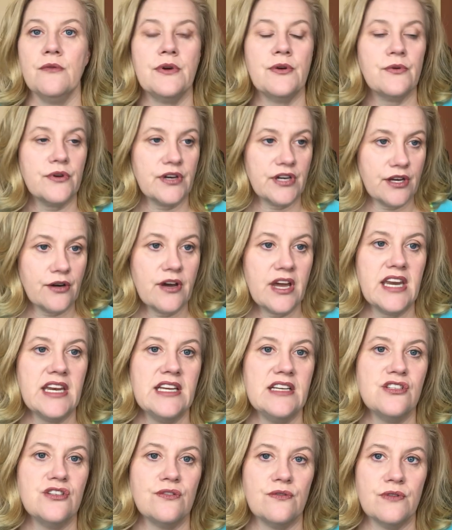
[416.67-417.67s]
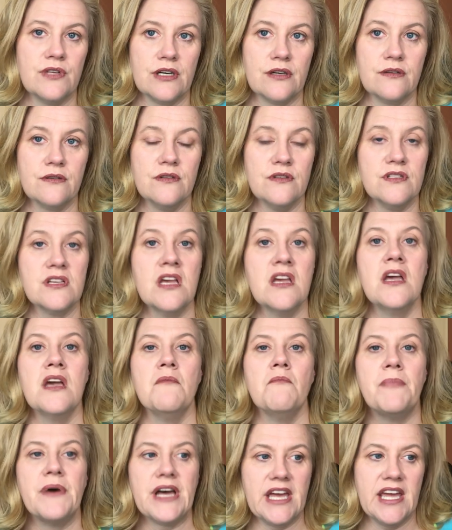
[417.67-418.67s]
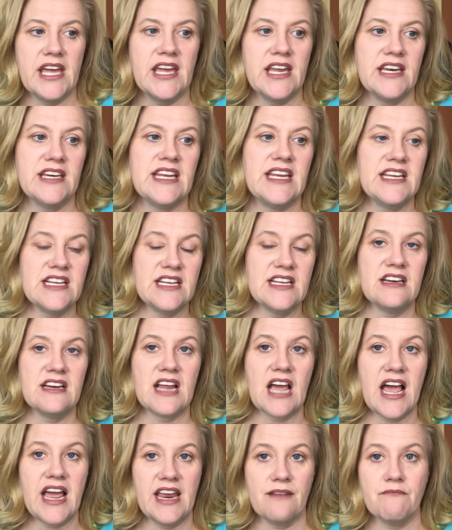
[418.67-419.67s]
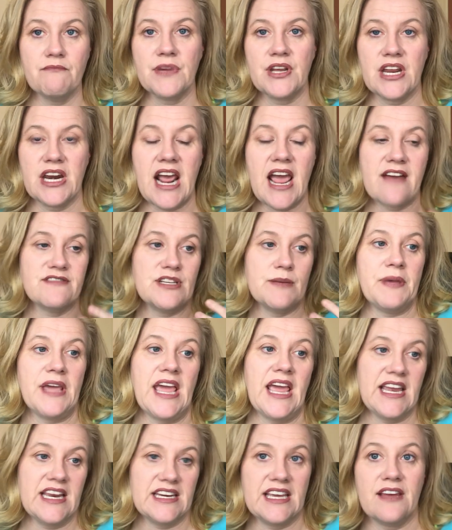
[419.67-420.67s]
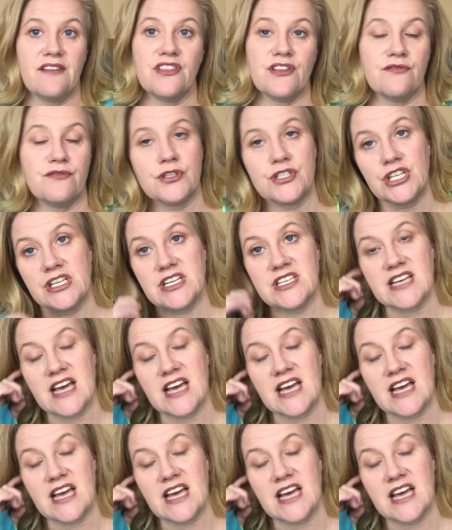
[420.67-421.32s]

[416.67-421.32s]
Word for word: We were going to go ahead and do those, but he, I'm going to have to pay to get the Virginia